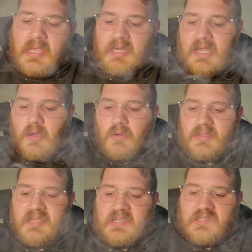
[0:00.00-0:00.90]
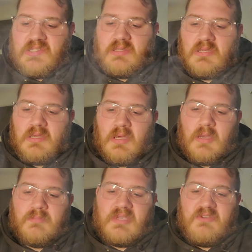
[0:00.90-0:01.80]
Now, this
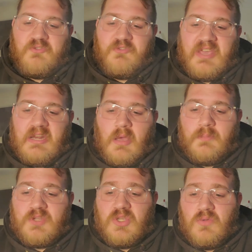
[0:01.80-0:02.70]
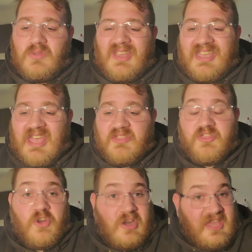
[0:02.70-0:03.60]
can fit up to like a
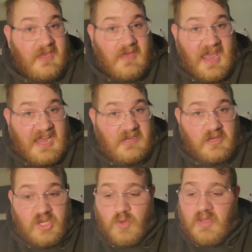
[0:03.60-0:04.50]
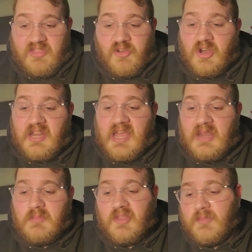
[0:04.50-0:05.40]
38 to a
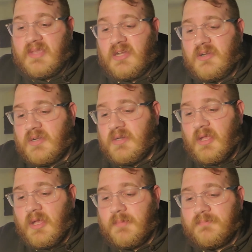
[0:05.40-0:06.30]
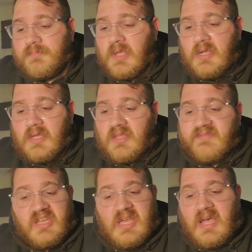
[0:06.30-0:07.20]
39 millimeter of
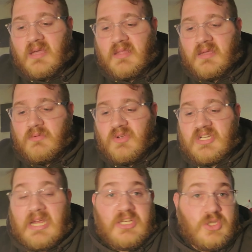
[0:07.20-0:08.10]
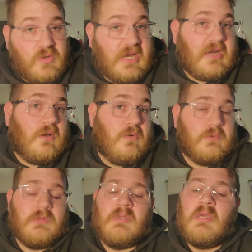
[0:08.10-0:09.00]
Valhalla, which I do not
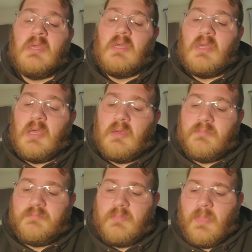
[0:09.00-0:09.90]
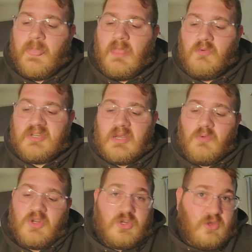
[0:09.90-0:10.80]
own, um, which I
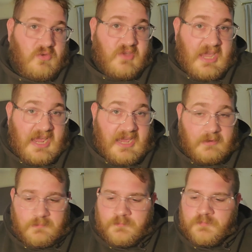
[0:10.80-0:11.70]
would show you if I had.